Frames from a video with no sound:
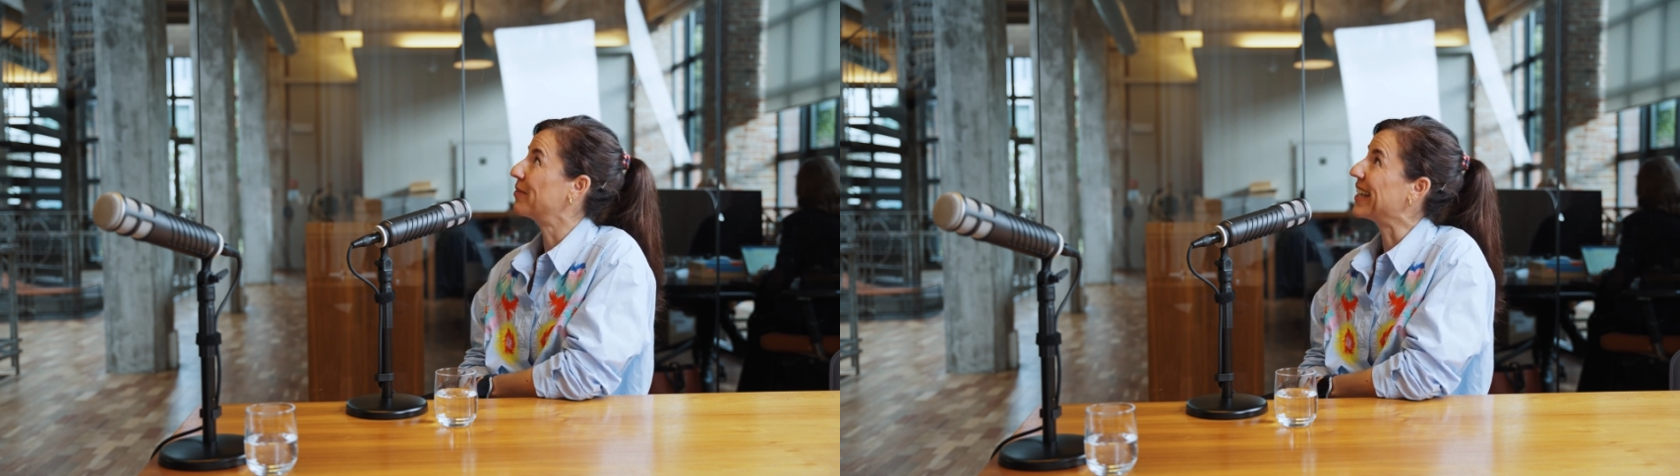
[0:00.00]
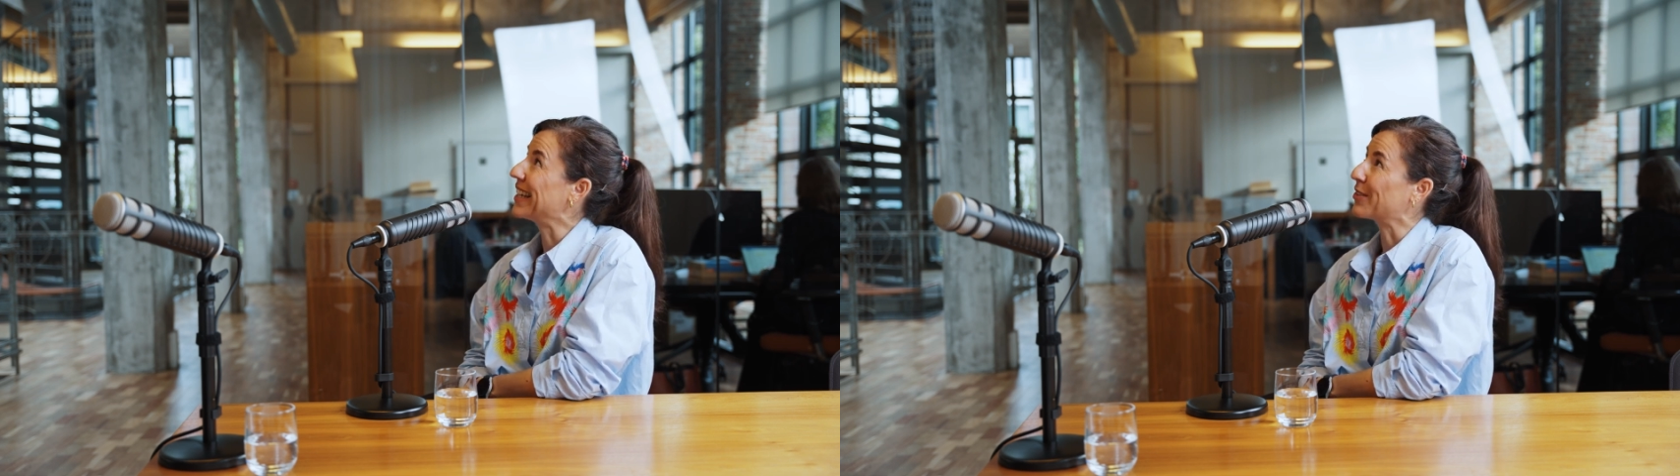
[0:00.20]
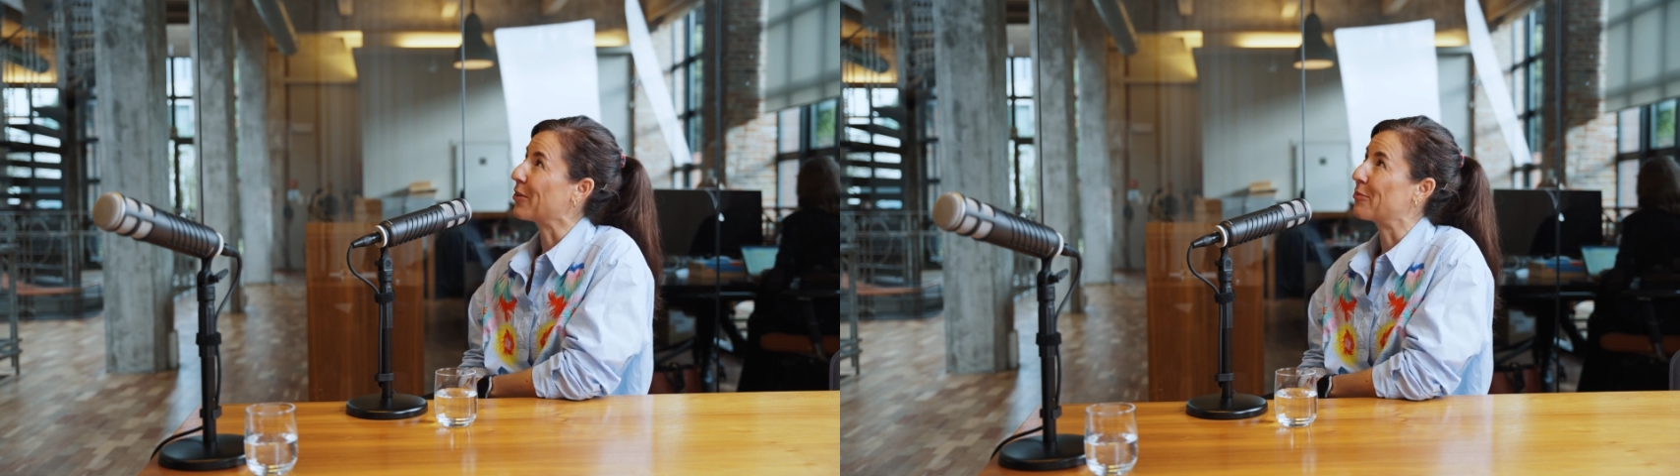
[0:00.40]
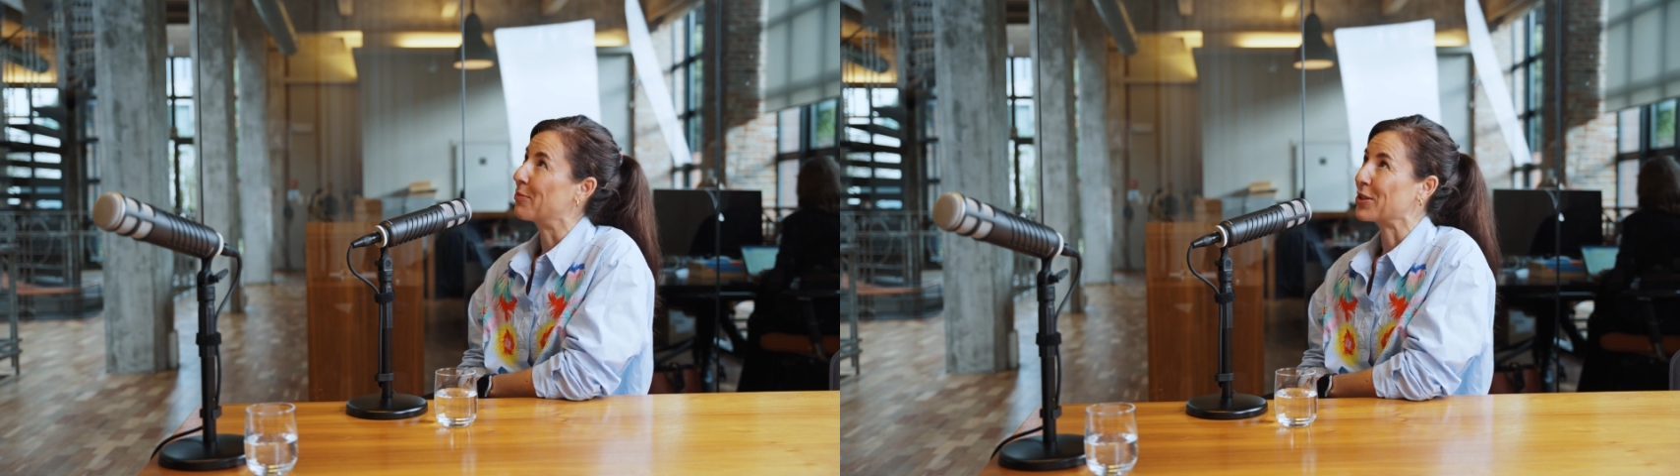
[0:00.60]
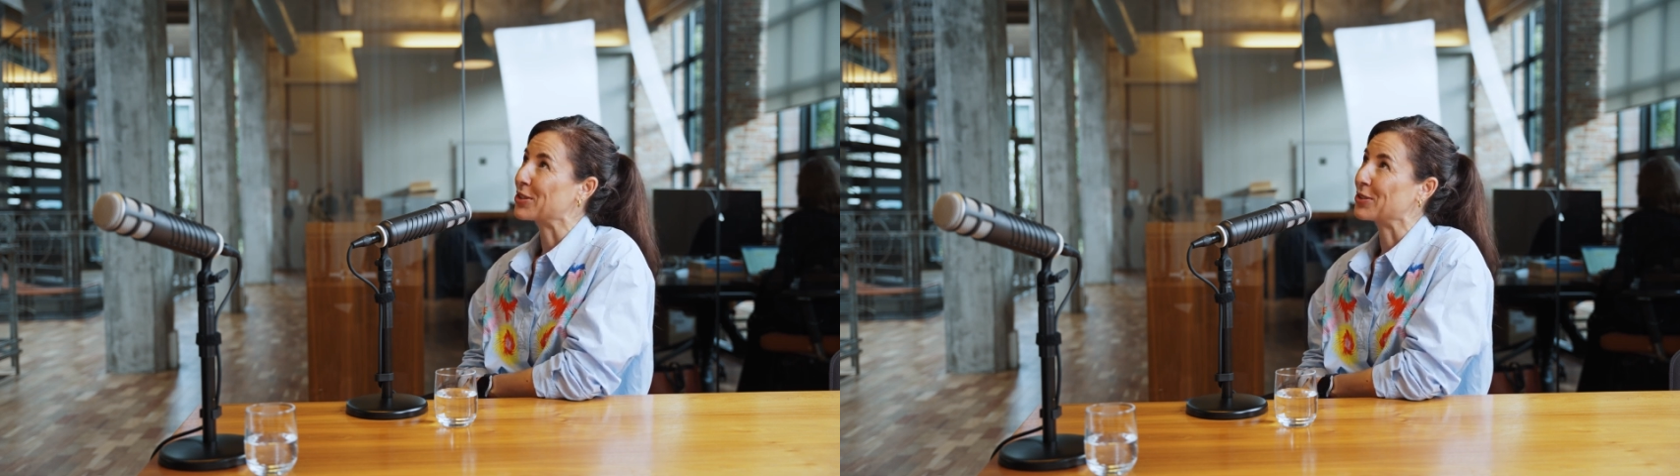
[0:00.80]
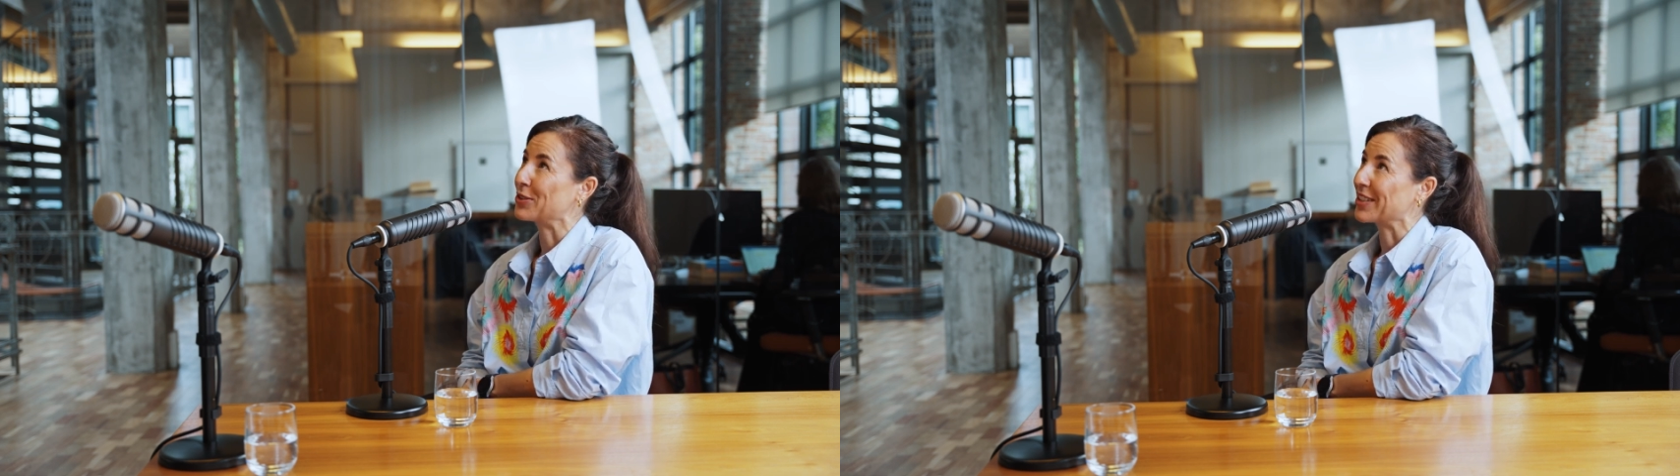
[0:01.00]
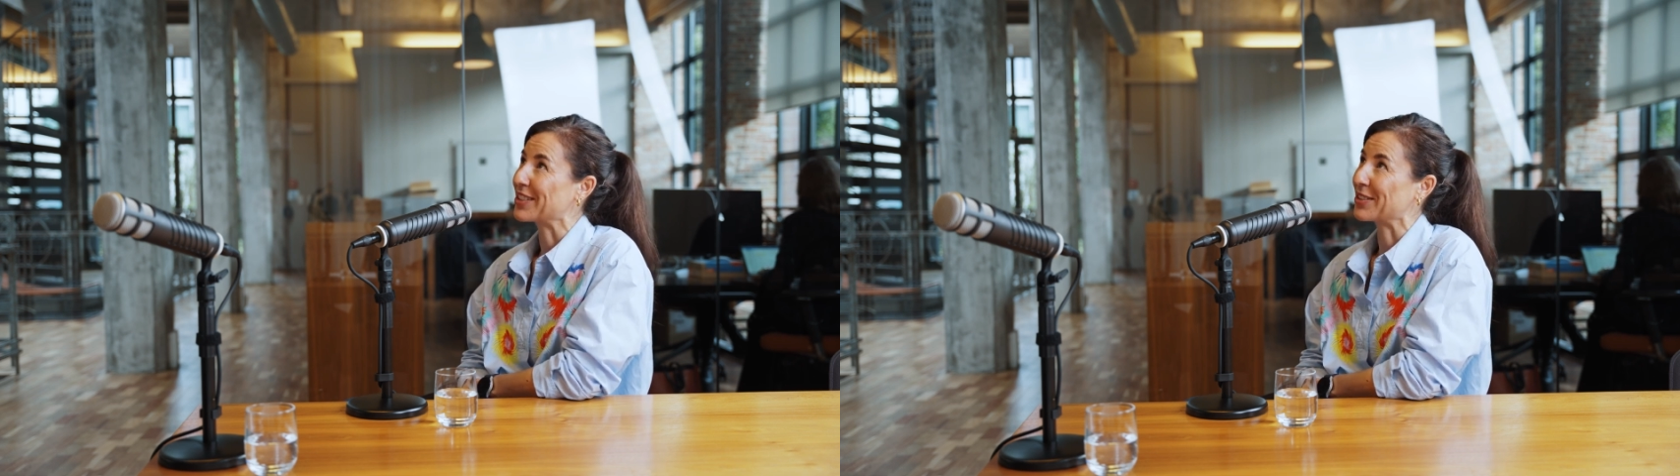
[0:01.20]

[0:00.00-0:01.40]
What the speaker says: date of birth should not